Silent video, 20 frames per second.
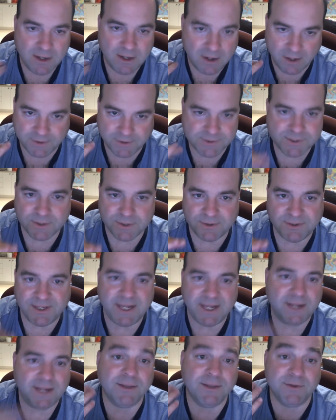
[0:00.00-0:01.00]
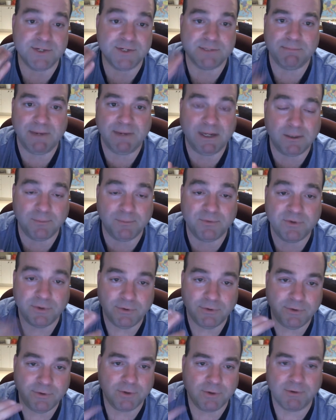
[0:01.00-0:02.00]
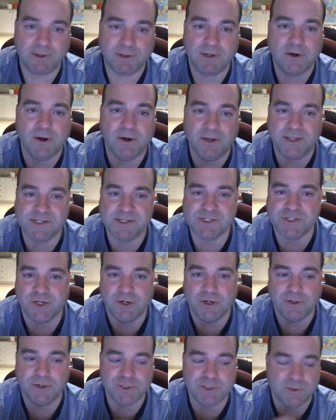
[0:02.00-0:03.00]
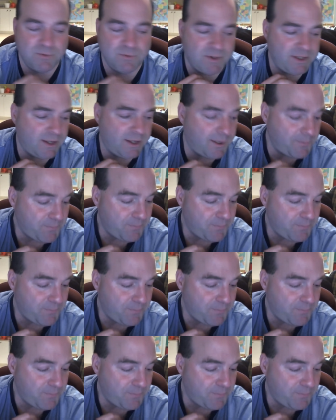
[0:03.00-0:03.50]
on a certain date they'll just mail them to you. Your credit card gets charged and whatnot.